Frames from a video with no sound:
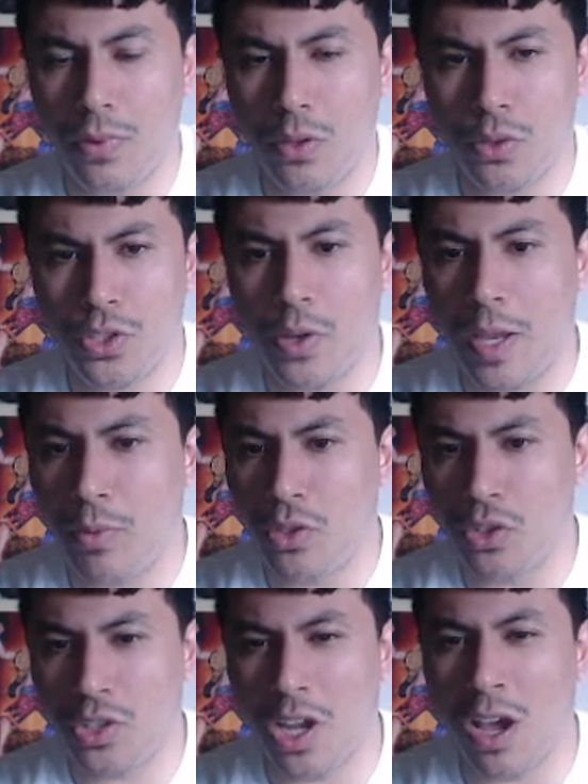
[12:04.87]
still able to
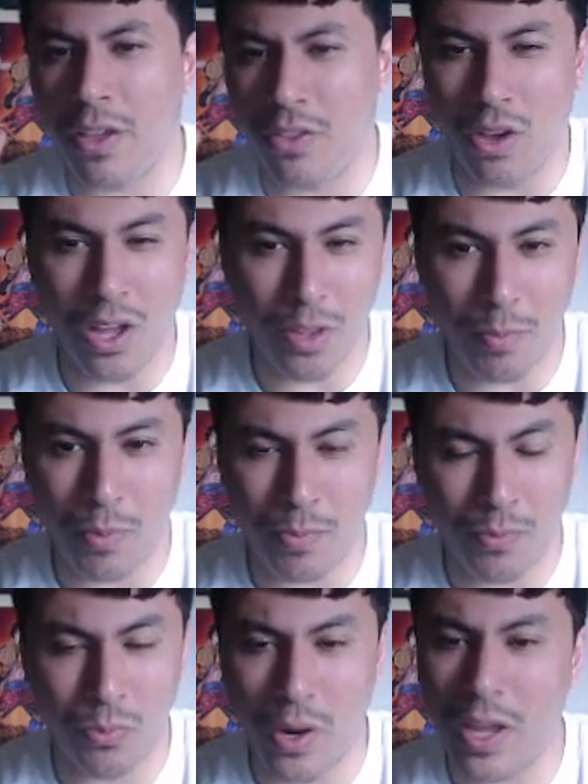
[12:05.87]
just target the other
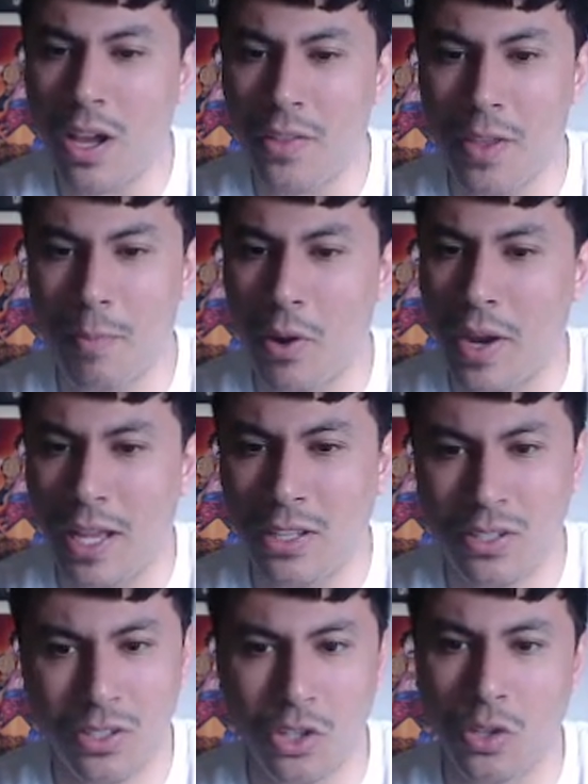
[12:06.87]
rear guard that your opponent has,
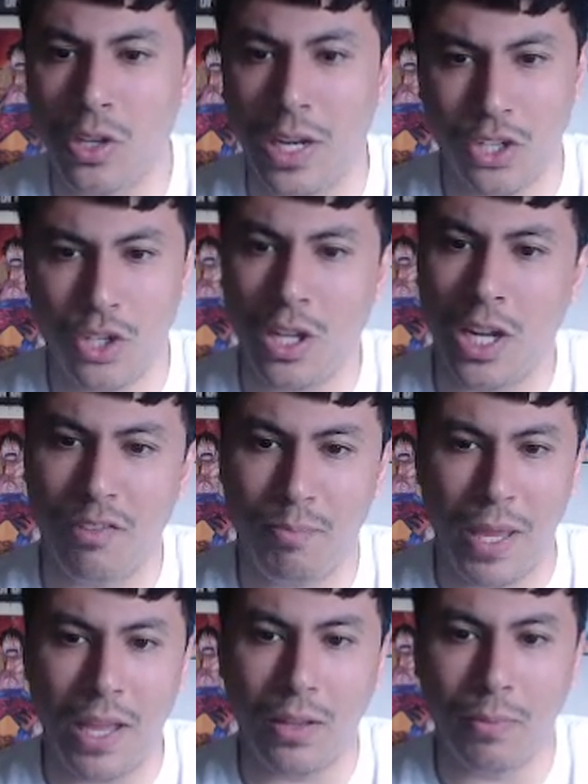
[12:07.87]
so you can actually kind of
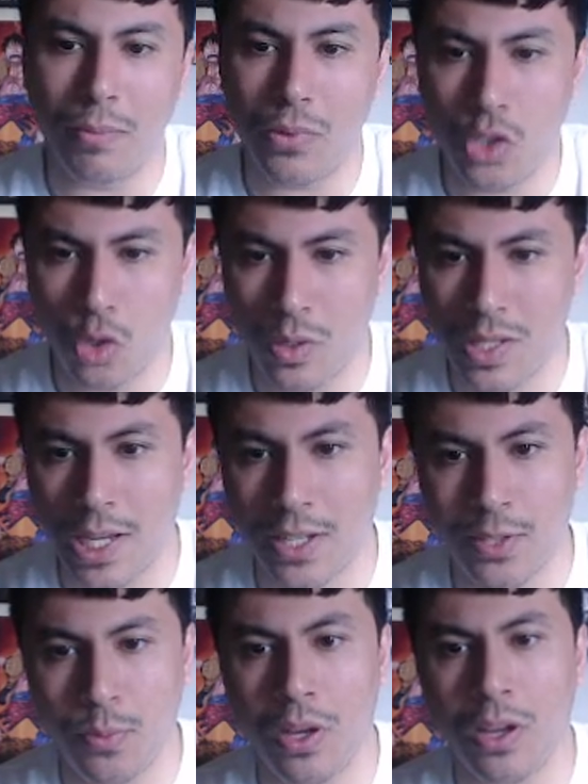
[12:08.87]
ping 2
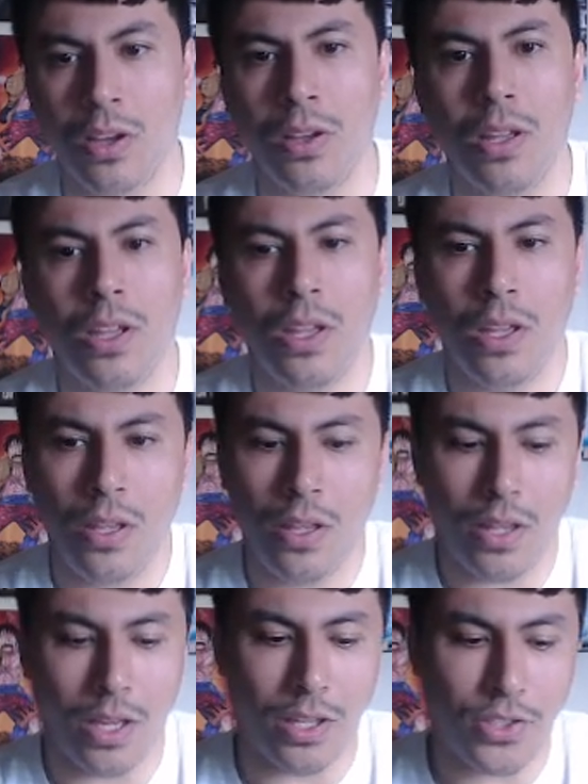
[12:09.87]
attacks in one go.
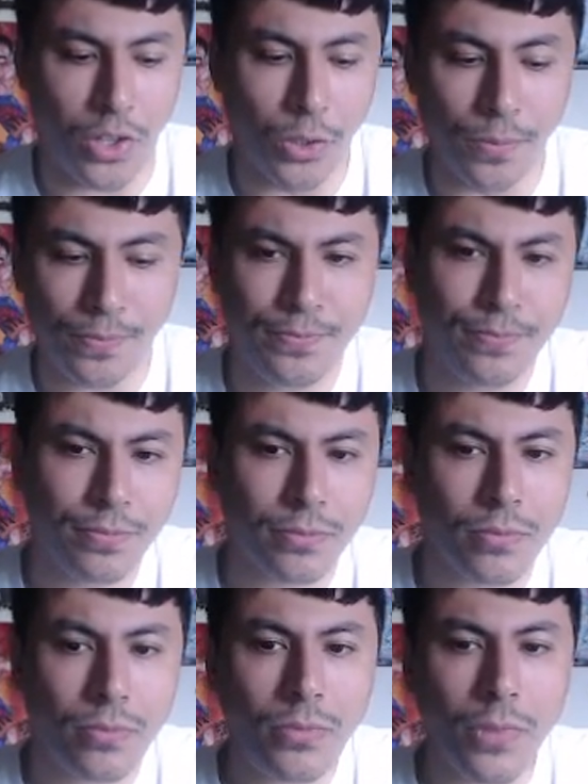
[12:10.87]
So
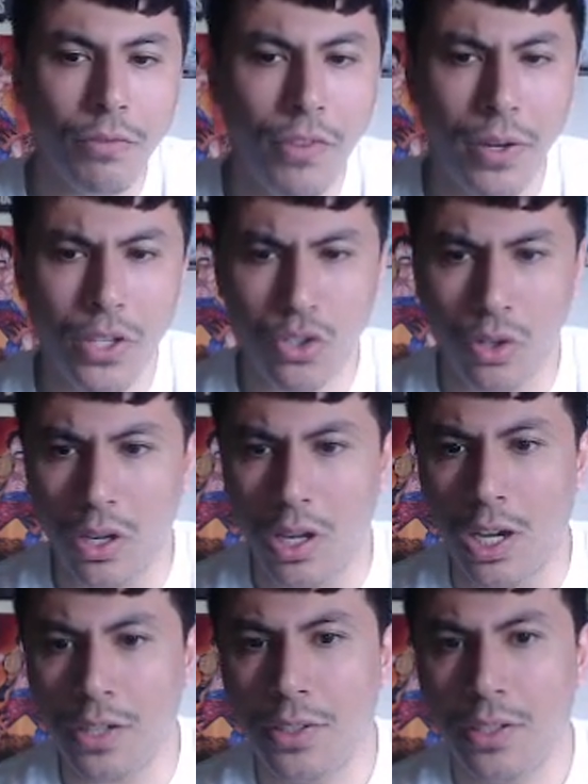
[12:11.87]
a very strong
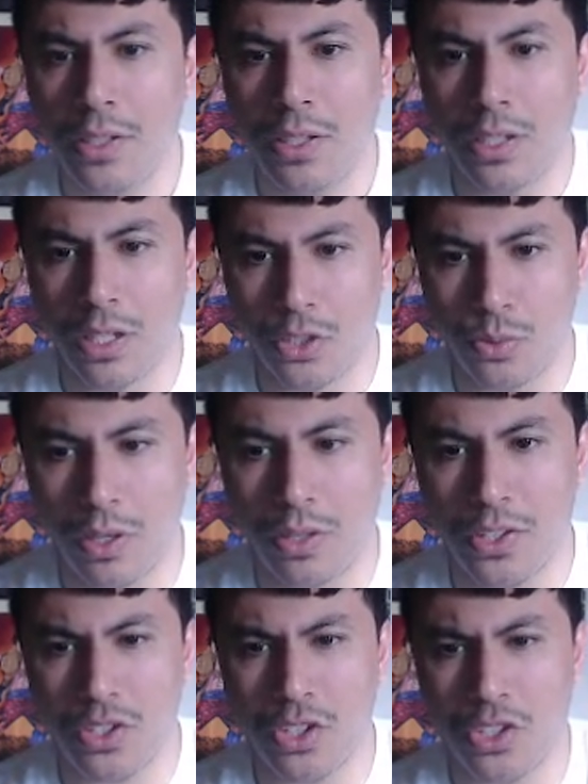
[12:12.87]
card as well.
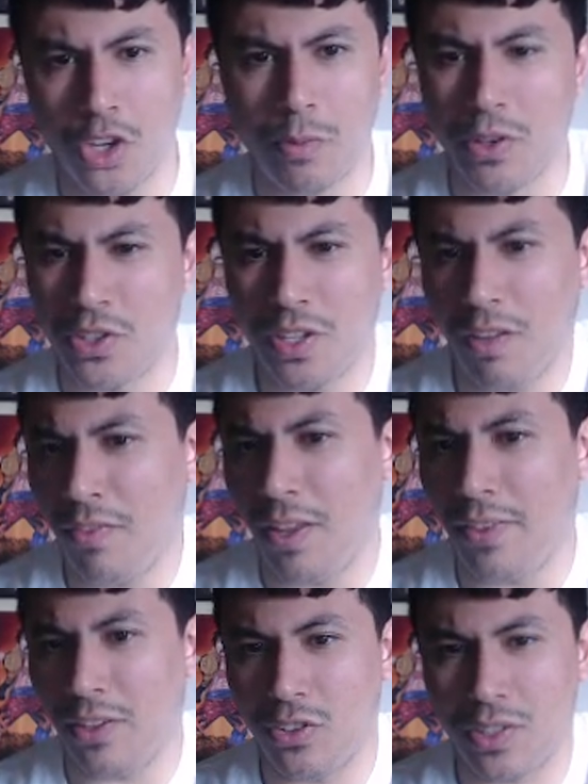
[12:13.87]
There's just so much stuff now
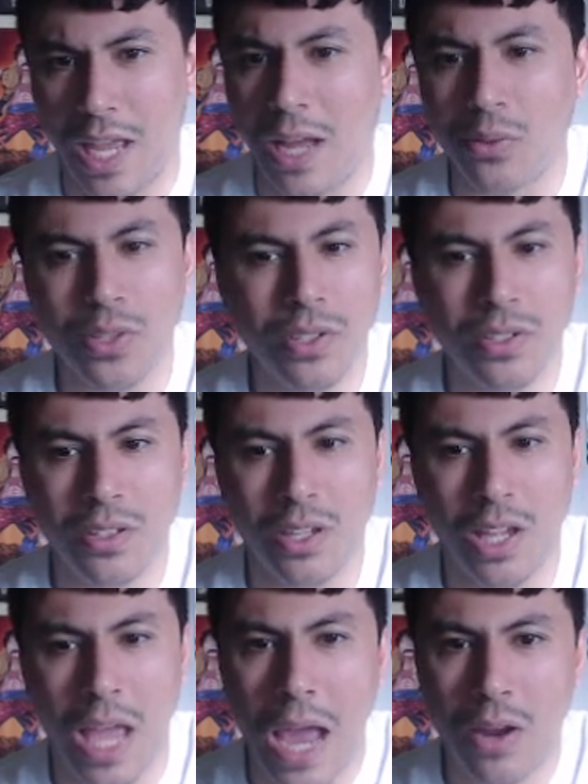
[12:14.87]
that just counters
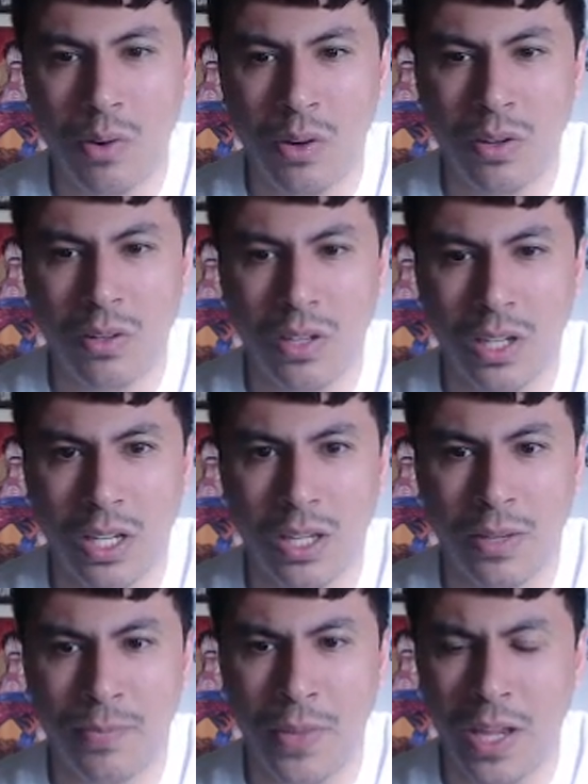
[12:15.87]
aggro.
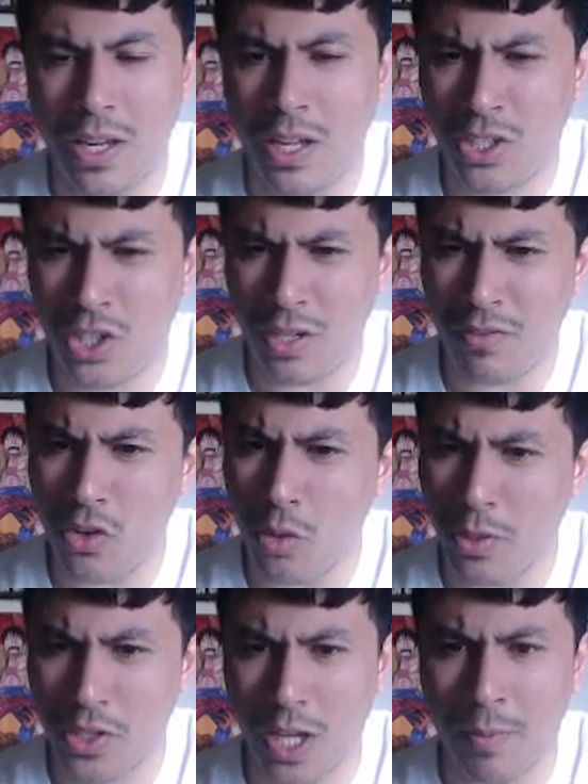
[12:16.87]
Actually, even
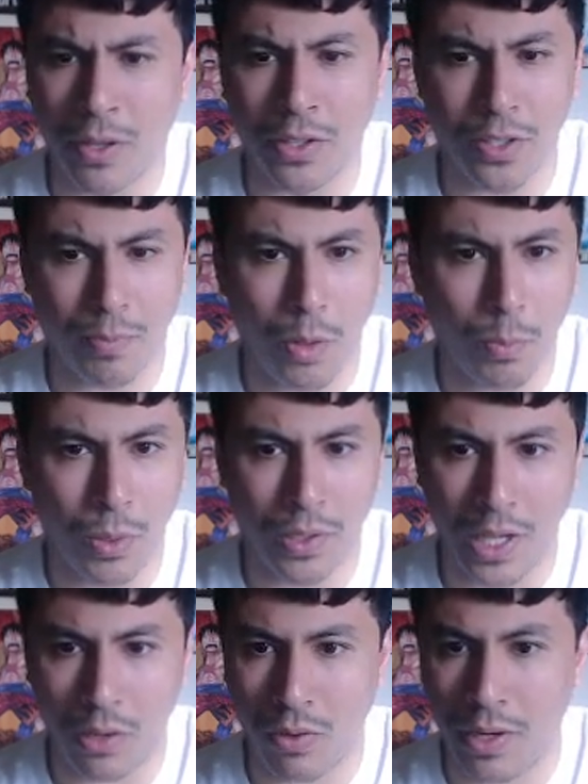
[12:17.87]
Nubatama is a popular
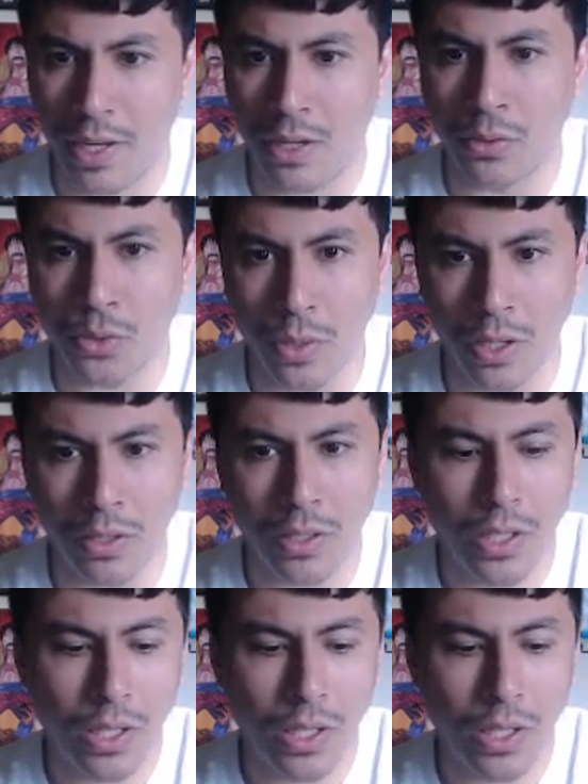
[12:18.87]
deck right now as well,